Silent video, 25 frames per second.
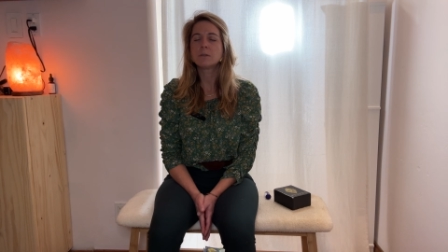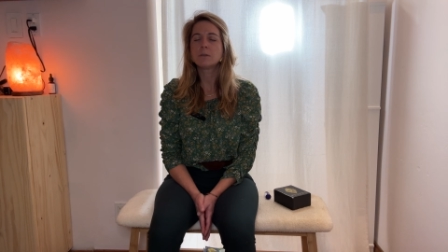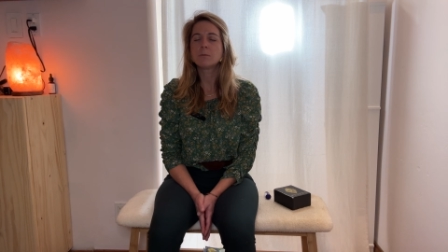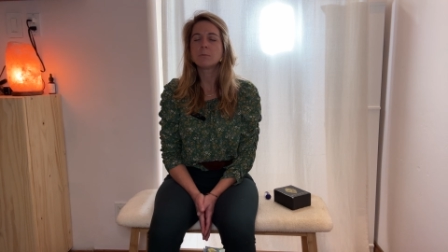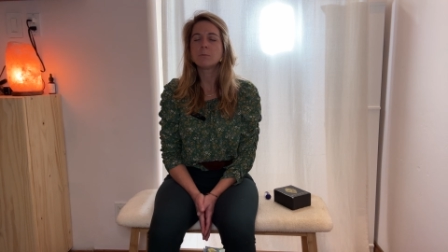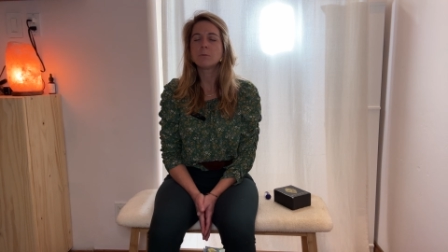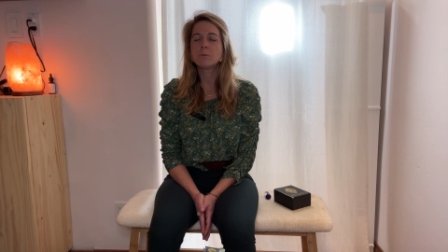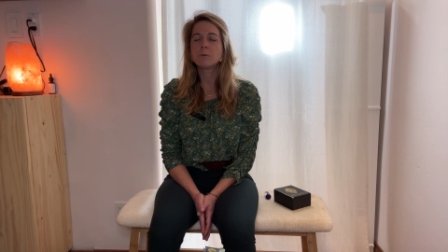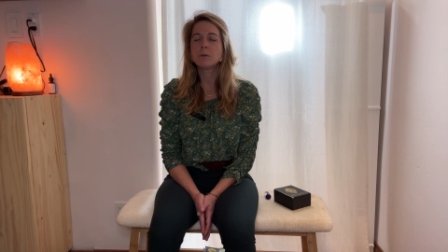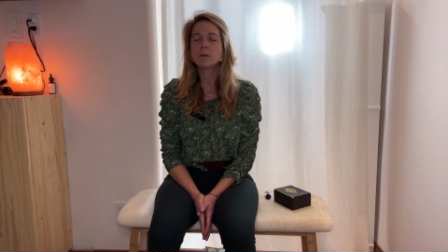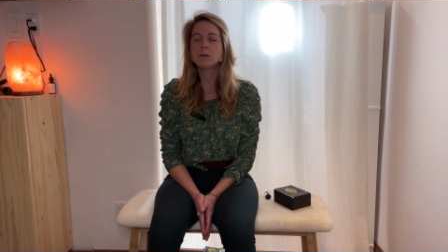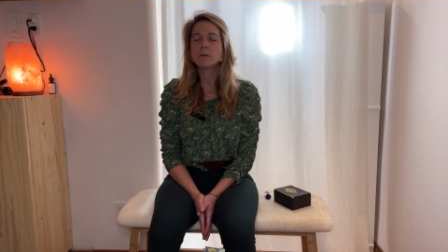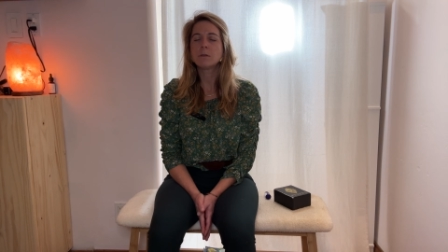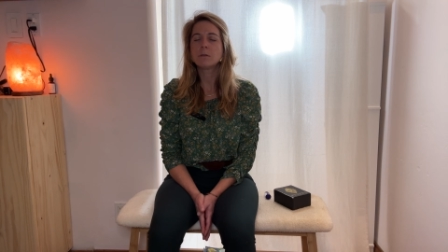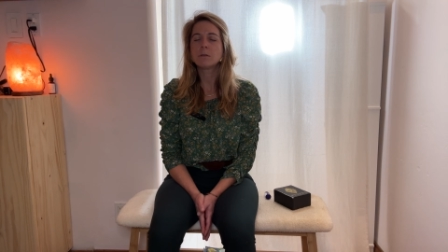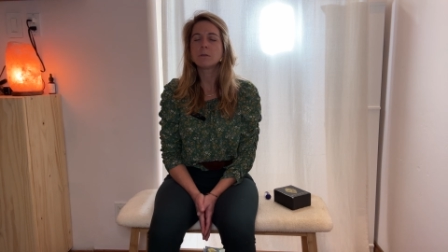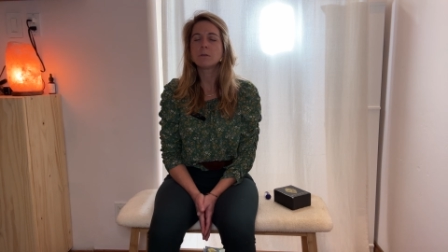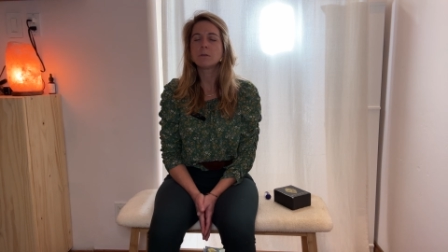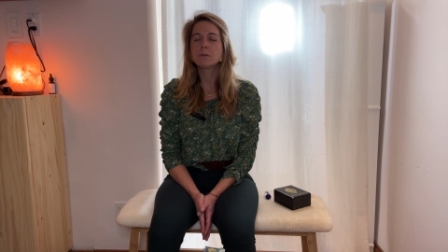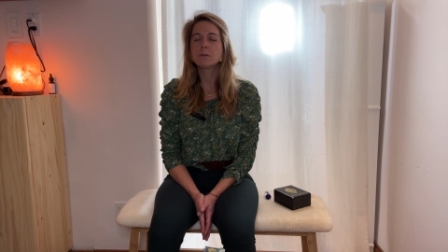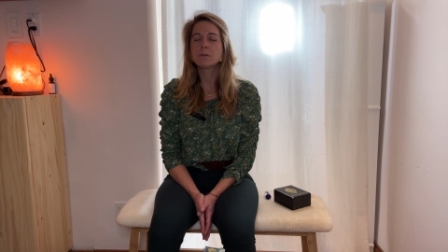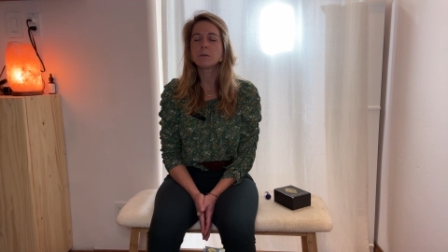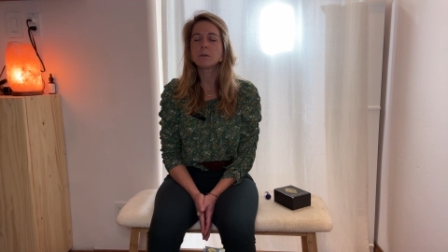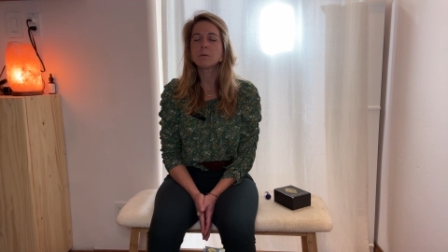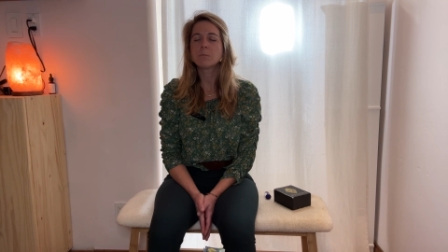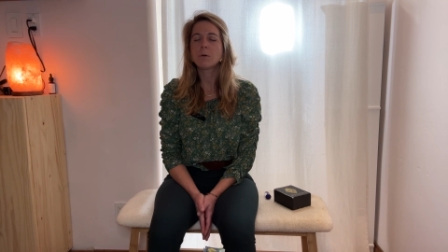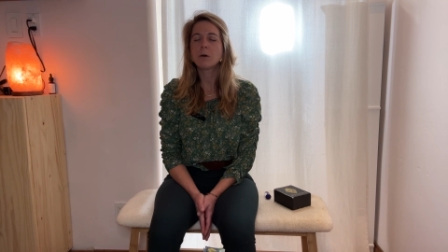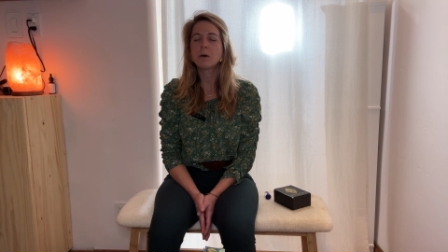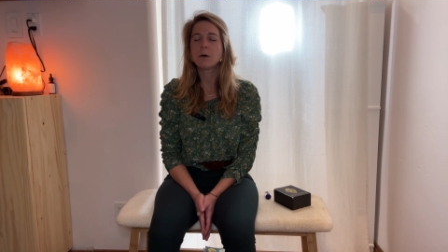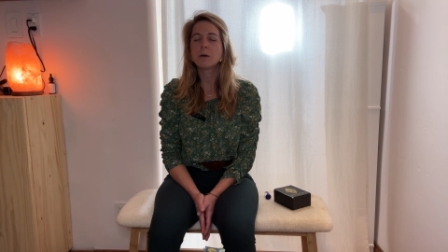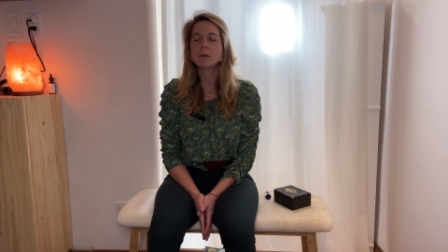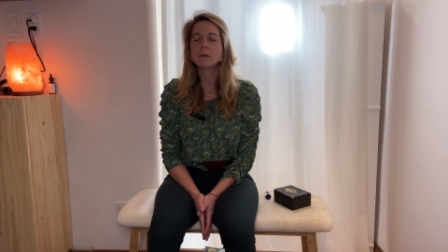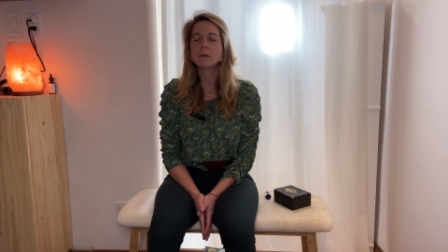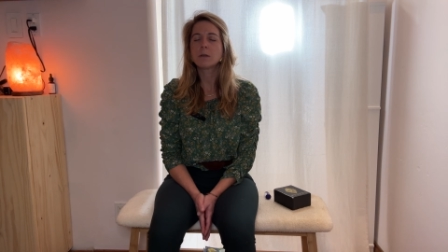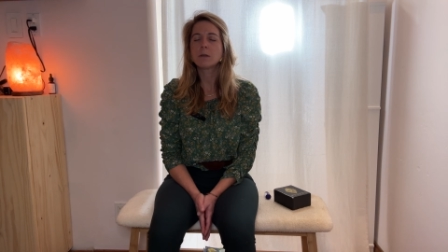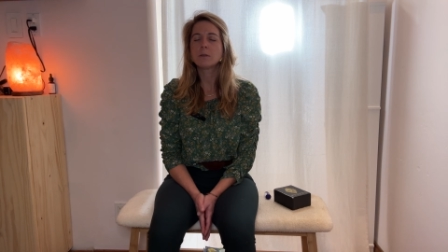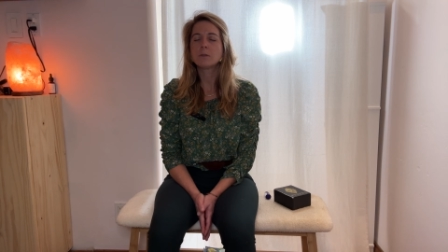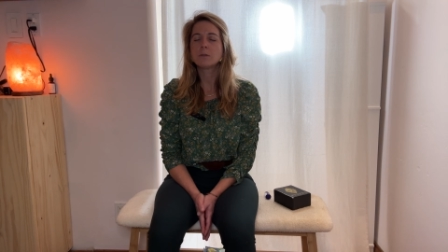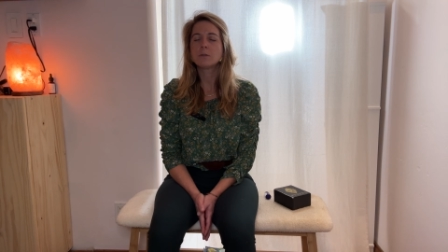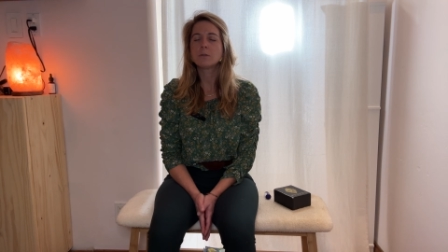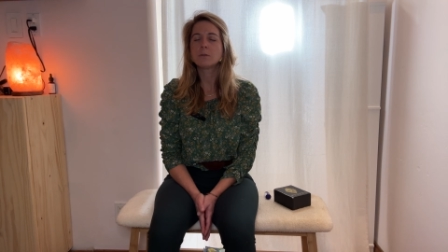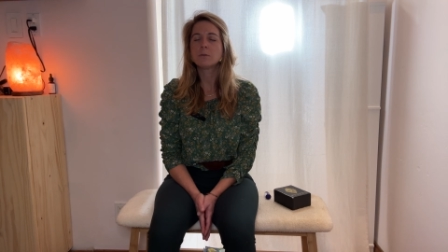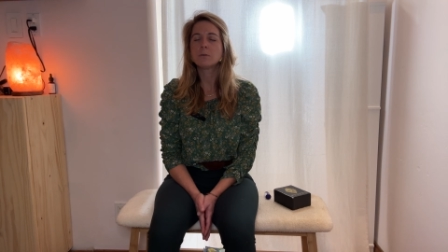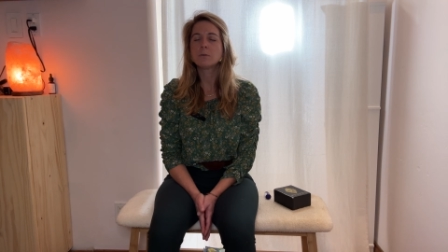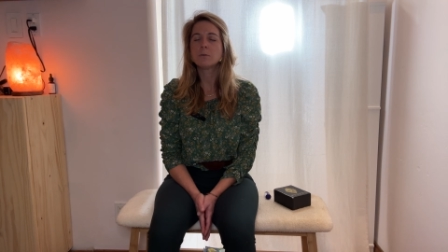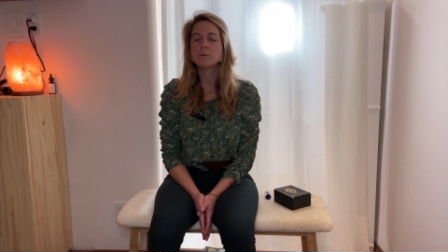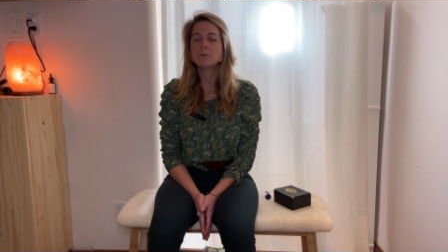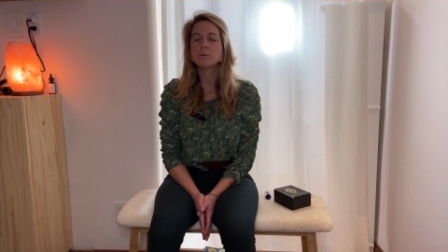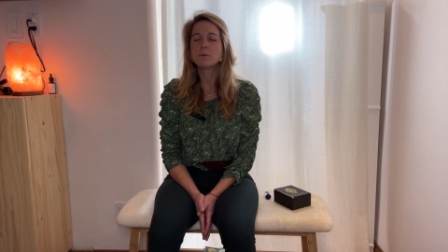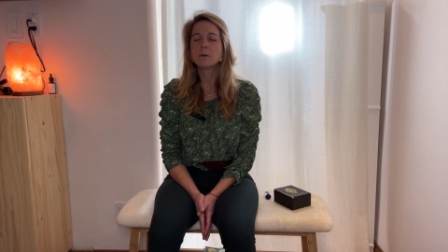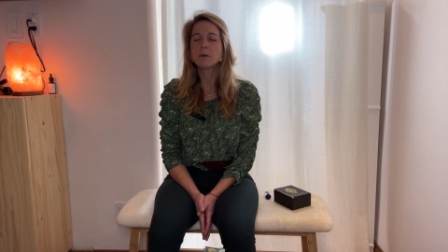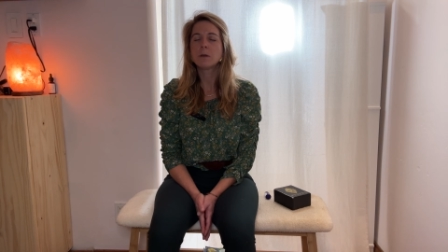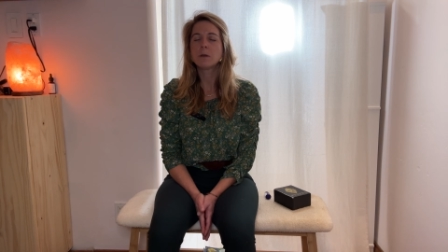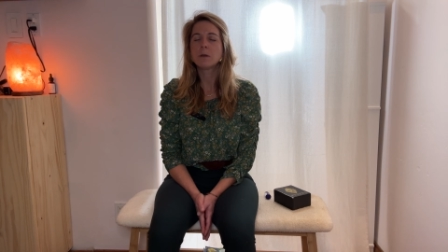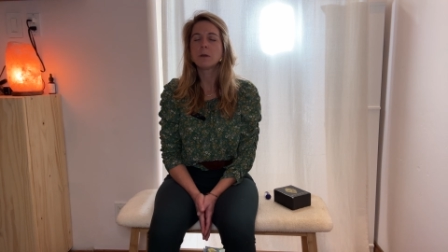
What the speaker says: to breathe into the body to